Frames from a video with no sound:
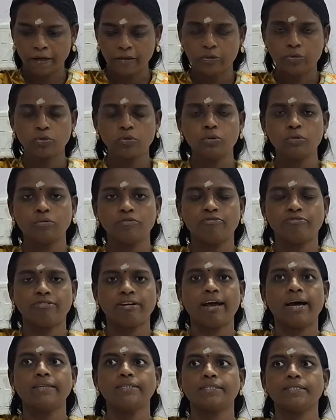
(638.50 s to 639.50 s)
to
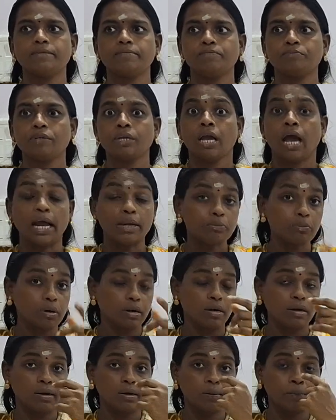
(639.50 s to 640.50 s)
France, and
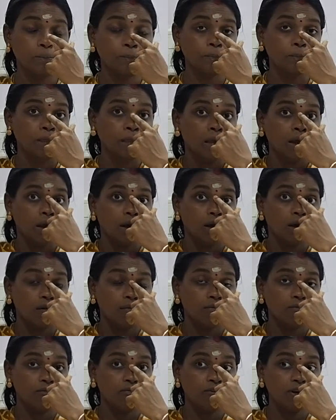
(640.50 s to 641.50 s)

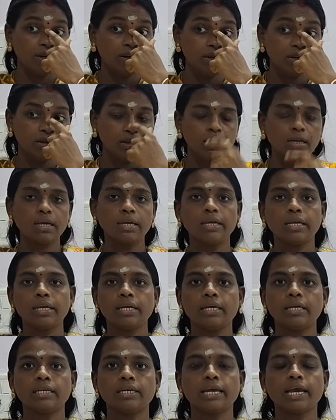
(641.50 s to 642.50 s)
when
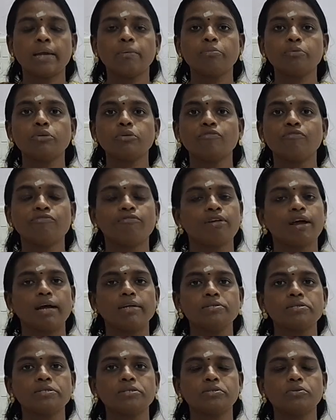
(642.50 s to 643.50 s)
he came to
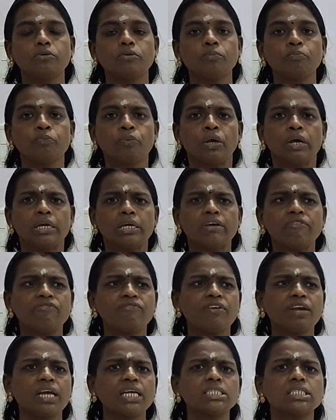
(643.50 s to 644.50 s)
France, he
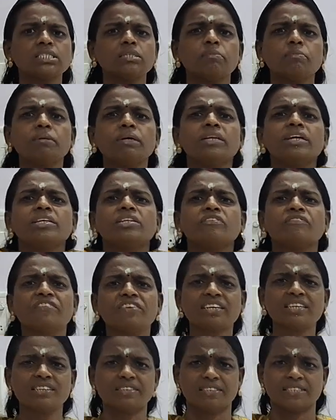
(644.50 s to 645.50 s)
faced many
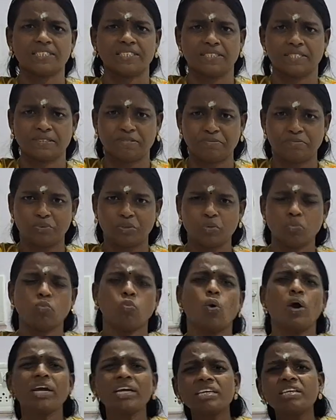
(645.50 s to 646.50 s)
difficulties.
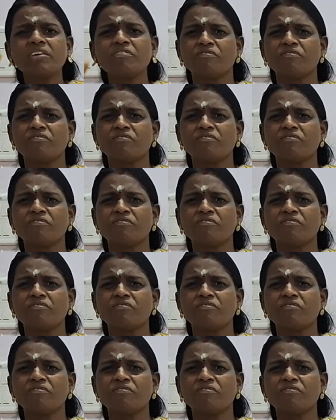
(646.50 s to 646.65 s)
Why he